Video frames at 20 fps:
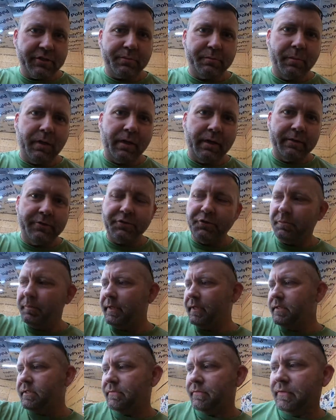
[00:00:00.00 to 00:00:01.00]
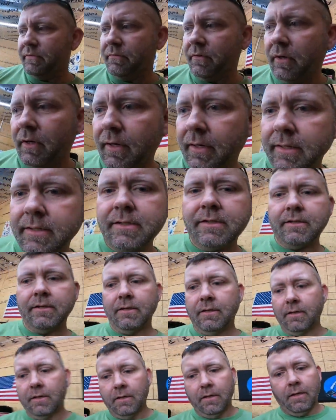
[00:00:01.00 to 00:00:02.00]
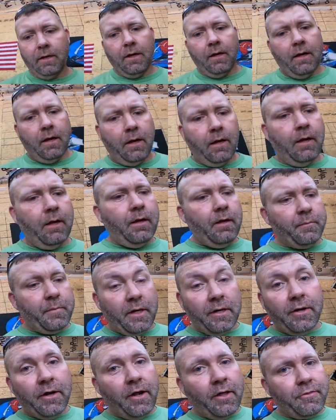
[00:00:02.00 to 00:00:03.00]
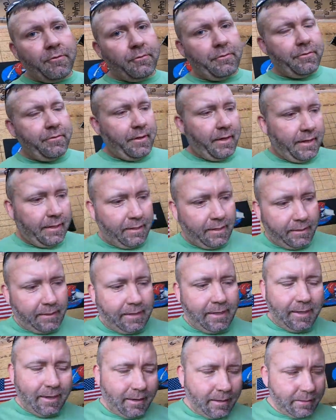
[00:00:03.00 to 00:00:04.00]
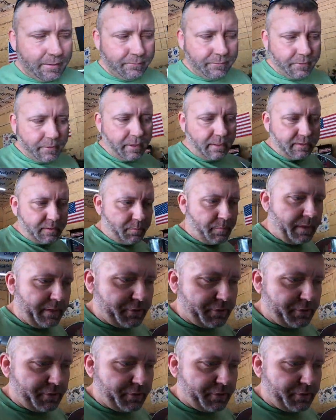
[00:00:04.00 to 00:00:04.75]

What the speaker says: just my 2 bits of advice. Another thing I kind of forgot to